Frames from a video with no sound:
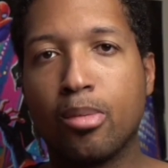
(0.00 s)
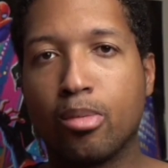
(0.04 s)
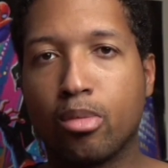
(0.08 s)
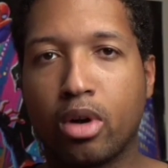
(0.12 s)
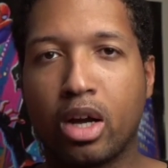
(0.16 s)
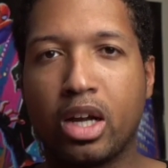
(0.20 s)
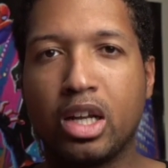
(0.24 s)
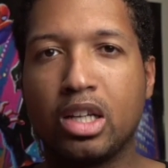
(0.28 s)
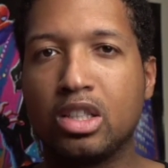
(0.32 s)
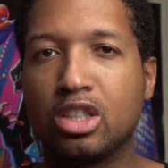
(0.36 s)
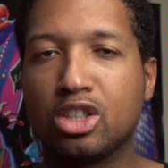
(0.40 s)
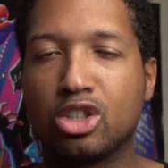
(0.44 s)

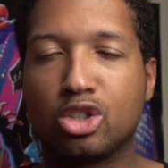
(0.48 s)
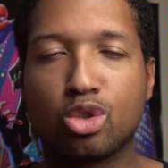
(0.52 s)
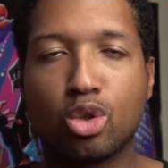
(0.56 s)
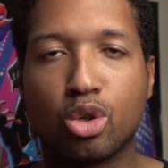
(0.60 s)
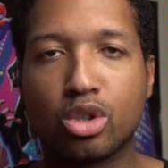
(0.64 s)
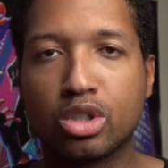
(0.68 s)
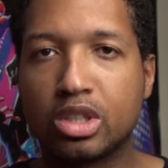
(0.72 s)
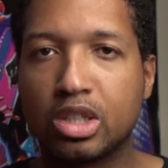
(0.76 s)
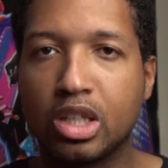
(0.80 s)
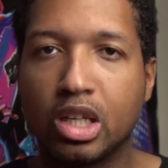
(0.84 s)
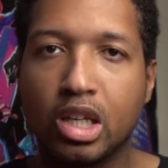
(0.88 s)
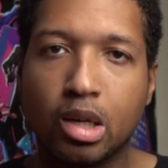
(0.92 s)
Bright
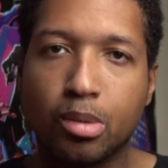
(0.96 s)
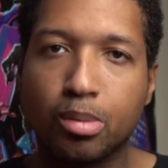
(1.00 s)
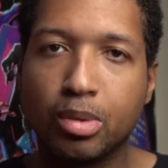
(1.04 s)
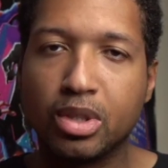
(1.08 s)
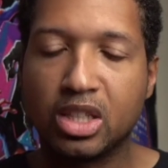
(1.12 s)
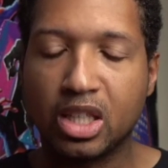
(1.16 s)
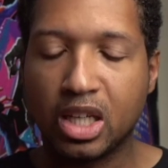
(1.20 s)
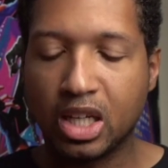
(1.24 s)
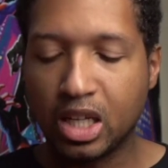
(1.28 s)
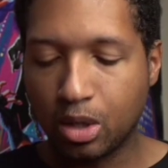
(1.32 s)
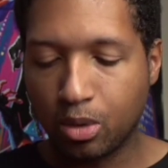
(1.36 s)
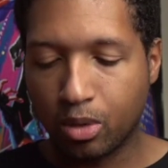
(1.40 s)
distorts the
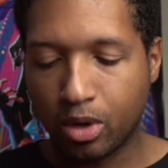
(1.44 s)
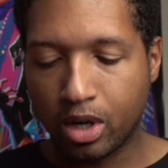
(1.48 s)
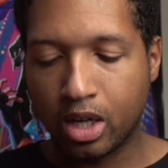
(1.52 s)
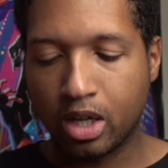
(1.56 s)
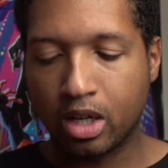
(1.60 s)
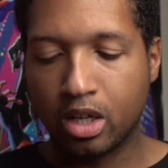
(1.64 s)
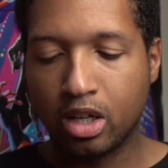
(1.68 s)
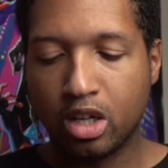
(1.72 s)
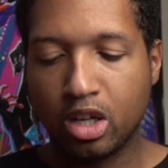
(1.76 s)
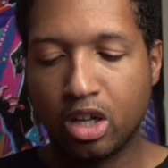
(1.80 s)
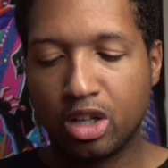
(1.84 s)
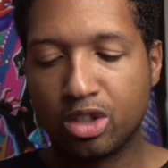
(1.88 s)
image
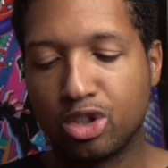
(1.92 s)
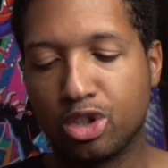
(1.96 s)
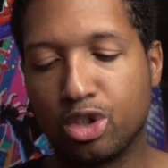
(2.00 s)
anyway,